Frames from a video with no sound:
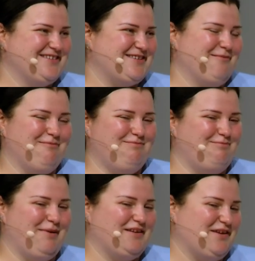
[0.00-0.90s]
Some
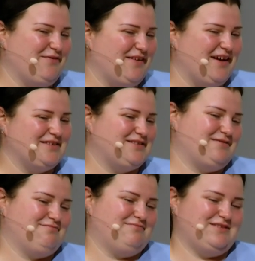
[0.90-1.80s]

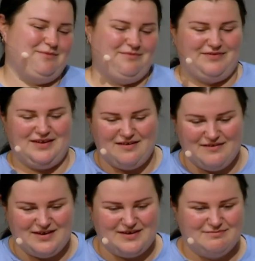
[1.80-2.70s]
butterflies, some
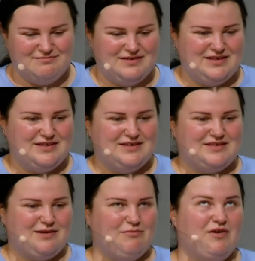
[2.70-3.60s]
flower,
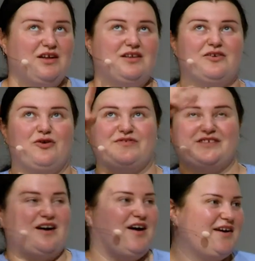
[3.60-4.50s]
some color of
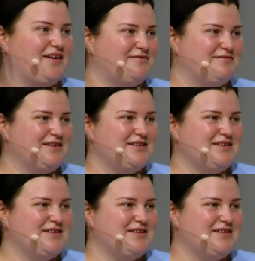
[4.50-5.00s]
sky,